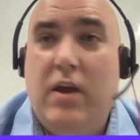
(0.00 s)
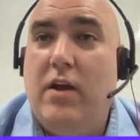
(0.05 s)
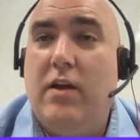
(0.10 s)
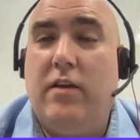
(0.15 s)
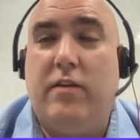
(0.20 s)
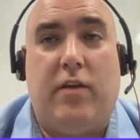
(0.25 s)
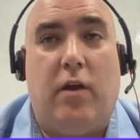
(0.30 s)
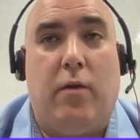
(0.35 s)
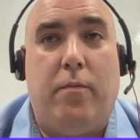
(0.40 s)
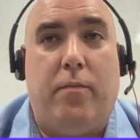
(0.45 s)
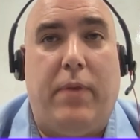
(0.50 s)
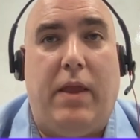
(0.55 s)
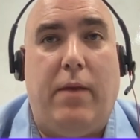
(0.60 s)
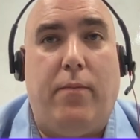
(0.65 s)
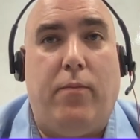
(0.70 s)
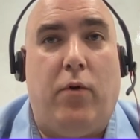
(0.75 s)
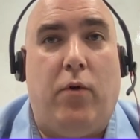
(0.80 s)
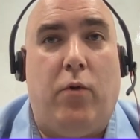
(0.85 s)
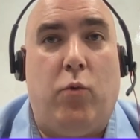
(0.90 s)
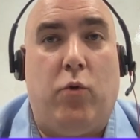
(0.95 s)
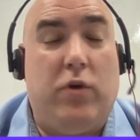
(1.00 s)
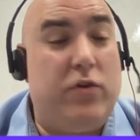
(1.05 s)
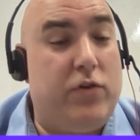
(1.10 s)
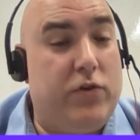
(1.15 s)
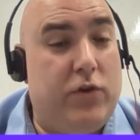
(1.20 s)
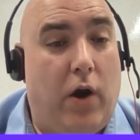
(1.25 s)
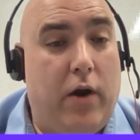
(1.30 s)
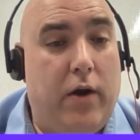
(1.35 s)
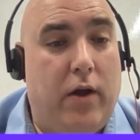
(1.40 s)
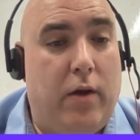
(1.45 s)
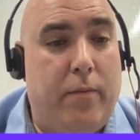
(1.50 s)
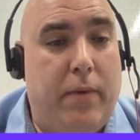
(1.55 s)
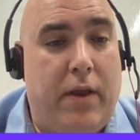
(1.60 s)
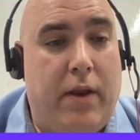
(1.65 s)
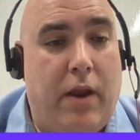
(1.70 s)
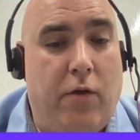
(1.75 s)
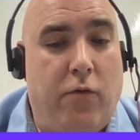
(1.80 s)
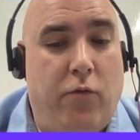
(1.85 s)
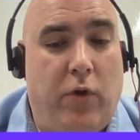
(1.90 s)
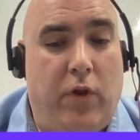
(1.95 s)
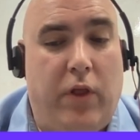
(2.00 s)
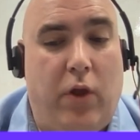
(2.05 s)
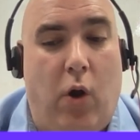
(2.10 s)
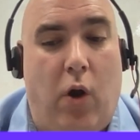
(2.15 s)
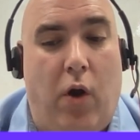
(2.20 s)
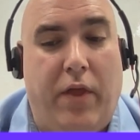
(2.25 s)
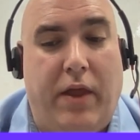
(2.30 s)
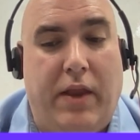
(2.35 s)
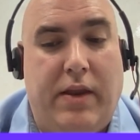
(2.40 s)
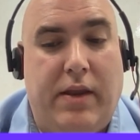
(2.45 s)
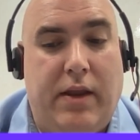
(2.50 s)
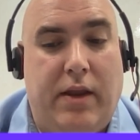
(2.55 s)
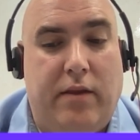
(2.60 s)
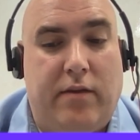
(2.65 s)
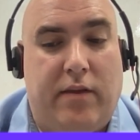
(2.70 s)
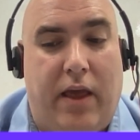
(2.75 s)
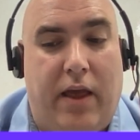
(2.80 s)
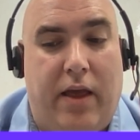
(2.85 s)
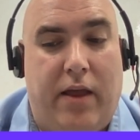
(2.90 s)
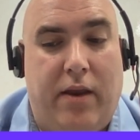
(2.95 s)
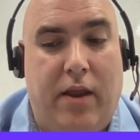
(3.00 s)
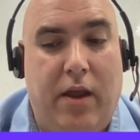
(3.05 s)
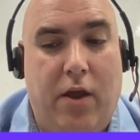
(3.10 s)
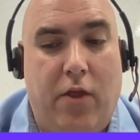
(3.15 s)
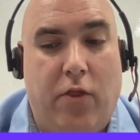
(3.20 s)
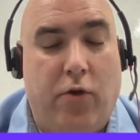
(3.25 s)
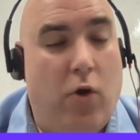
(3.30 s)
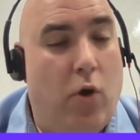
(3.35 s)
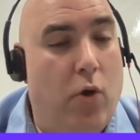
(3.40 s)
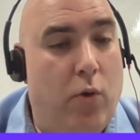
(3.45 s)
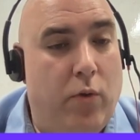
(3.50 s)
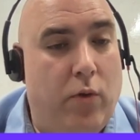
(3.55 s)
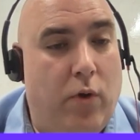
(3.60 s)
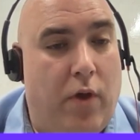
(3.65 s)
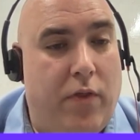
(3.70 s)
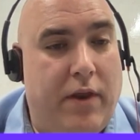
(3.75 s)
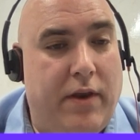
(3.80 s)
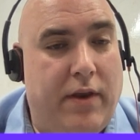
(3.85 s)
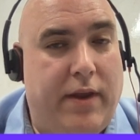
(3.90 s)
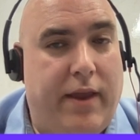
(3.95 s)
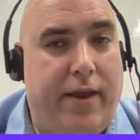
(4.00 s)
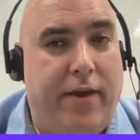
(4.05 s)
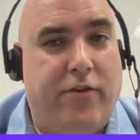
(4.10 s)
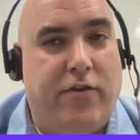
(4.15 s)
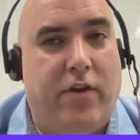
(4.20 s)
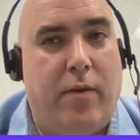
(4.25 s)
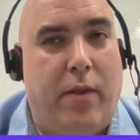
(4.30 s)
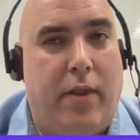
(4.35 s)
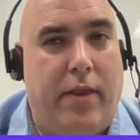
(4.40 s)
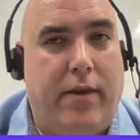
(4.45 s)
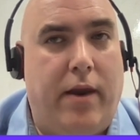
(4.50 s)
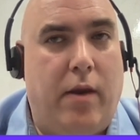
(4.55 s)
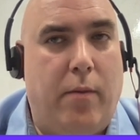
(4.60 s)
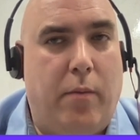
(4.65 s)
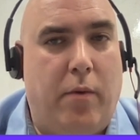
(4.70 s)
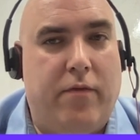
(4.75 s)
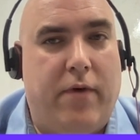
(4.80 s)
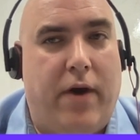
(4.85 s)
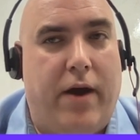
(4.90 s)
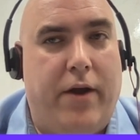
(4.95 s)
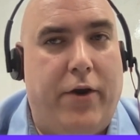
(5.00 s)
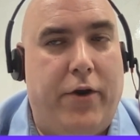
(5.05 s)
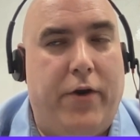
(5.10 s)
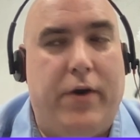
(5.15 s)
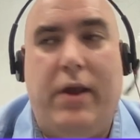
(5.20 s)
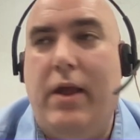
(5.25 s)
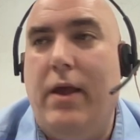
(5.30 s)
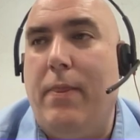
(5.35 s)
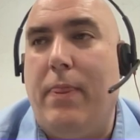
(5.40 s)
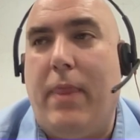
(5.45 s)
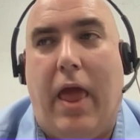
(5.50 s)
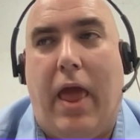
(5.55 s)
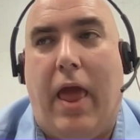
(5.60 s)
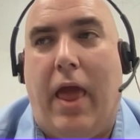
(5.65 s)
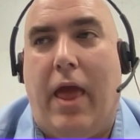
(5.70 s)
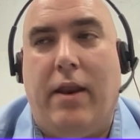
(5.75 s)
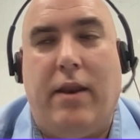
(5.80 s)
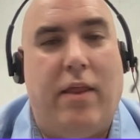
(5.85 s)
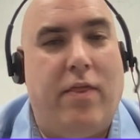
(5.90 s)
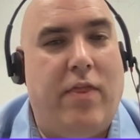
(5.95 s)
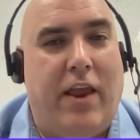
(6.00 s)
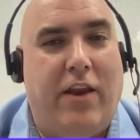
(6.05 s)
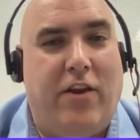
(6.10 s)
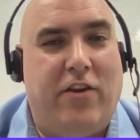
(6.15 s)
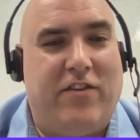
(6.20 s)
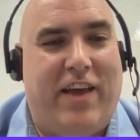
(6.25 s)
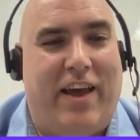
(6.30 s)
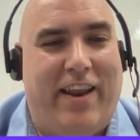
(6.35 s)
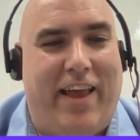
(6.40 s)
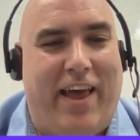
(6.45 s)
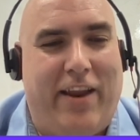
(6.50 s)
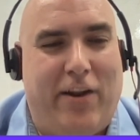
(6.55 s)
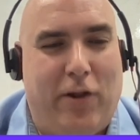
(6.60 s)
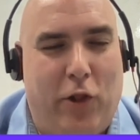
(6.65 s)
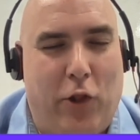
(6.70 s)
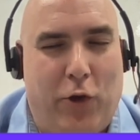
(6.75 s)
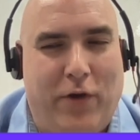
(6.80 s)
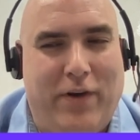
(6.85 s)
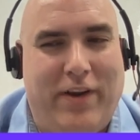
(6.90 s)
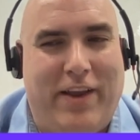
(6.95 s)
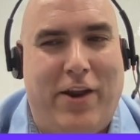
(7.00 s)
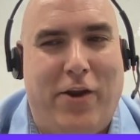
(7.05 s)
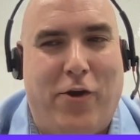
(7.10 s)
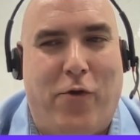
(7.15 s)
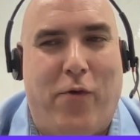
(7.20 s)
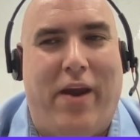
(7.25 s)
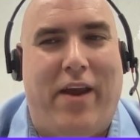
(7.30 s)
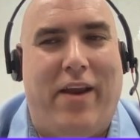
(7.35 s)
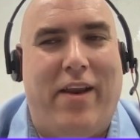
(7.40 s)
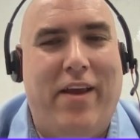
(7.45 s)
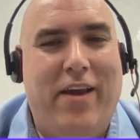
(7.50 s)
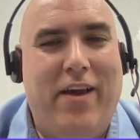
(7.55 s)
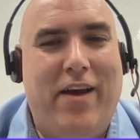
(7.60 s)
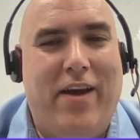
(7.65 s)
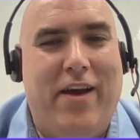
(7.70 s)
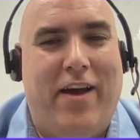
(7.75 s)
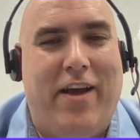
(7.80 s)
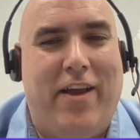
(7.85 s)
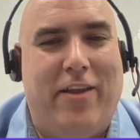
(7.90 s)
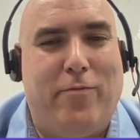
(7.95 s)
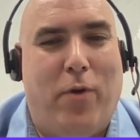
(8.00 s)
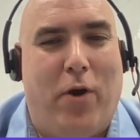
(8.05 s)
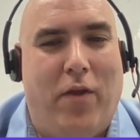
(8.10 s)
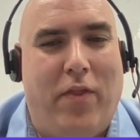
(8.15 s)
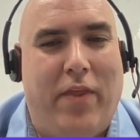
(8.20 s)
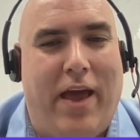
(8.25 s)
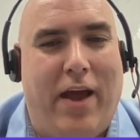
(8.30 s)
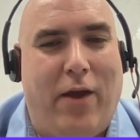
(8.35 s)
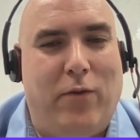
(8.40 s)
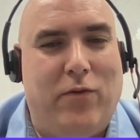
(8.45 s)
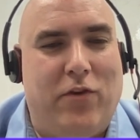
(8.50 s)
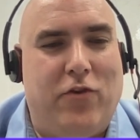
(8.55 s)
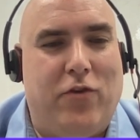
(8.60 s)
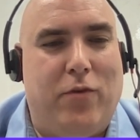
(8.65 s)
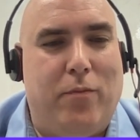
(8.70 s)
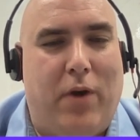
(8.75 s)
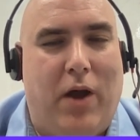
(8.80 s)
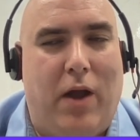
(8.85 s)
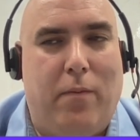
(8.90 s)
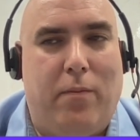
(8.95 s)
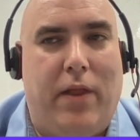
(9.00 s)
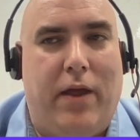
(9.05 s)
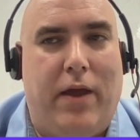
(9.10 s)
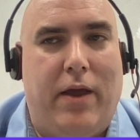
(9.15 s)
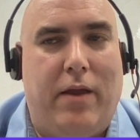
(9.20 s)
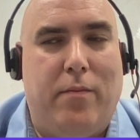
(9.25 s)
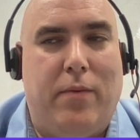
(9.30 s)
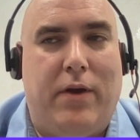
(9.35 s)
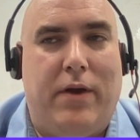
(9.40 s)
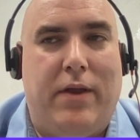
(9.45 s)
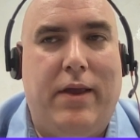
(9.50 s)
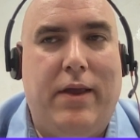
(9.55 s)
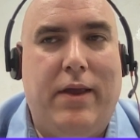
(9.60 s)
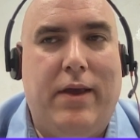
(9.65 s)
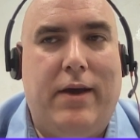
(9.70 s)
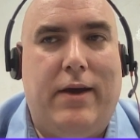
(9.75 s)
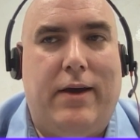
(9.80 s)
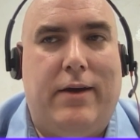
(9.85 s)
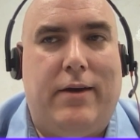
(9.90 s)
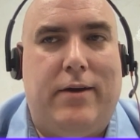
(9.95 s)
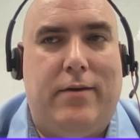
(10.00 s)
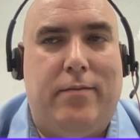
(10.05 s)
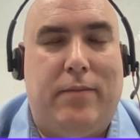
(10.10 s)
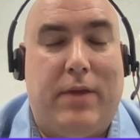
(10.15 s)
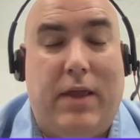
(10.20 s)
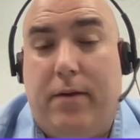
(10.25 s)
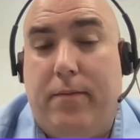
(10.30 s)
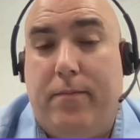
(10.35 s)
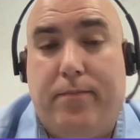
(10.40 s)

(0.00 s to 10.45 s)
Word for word: Some people were a startup and really all they did is had their own authentication identity provider, and they just kind of had to learn to integrate as part of the acquisition pipeline. But yeah.